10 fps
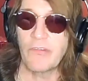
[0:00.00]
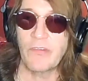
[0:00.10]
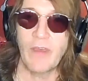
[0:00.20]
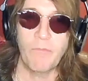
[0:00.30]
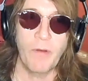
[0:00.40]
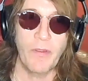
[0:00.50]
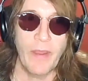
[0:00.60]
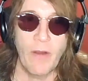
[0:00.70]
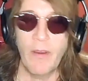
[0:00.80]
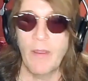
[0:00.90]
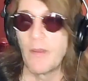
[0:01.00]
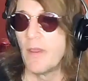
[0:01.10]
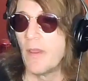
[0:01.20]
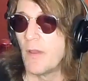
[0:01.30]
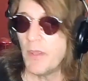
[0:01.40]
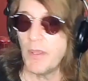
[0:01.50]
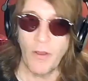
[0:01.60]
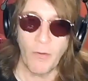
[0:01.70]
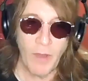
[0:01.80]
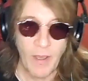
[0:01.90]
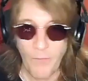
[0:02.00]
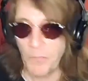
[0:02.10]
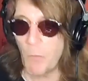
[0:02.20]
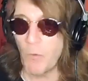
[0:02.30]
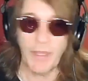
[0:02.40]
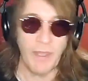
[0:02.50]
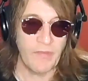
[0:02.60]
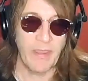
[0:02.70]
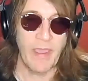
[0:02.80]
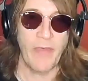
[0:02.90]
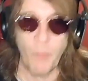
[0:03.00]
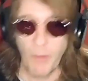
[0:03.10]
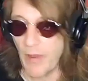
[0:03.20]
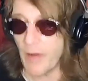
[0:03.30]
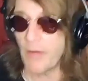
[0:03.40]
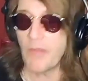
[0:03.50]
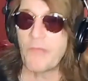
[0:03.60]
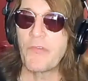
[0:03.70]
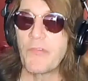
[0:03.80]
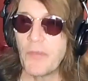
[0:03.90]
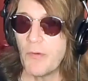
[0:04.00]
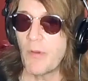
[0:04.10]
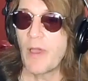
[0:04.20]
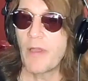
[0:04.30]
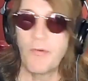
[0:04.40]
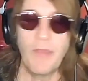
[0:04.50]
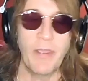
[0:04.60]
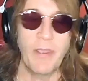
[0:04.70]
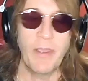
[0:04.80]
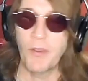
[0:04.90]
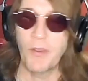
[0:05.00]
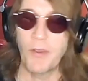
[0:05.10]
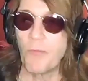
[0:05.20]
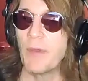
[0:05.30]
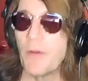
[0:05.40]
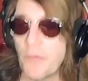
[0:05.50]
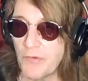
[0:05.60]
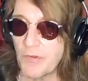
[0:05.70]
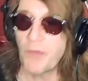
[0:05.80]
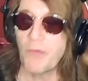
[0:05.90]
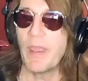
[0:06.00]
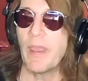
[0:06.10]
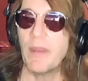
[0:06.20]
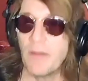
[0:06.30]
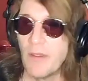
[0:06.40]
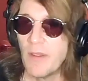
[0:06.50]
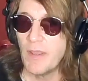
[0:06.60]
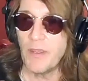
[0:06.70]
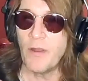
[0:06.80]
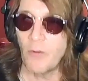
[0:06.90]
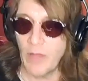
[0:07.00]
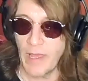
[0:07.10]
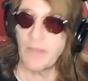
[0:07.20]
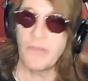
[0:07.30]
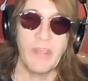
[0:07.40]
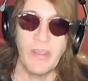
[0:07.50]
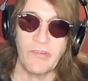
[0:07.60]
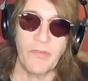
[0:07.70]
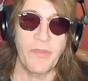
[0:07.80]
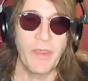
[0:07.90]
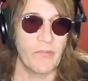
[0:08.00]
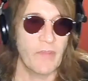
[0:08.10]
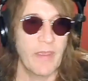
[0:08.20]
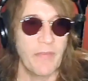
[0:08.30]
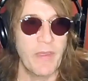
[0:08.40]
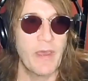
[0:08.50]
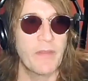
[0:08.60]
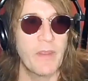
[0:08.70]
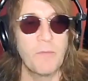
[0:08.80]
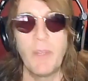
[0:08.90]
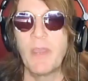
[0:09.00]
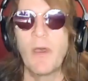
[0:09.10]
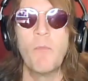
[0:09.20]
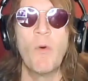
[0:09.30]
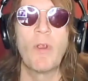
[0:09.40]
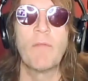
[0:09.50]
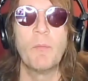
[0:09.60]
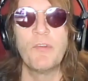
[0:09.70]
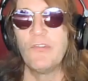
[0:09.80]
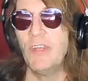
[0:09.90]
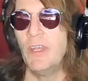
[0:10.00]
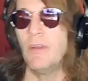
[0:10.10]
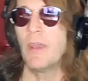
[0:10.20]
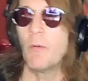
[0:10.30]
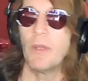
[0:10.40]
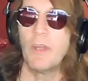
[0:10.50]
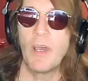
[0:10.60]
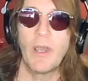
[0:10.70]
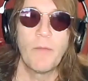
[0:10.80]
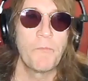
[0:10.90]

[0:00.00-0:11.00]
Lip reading: and stuff, where they're, working together with artists to create careers and to create, legacies and things like that. They'd become more of a machine that would, all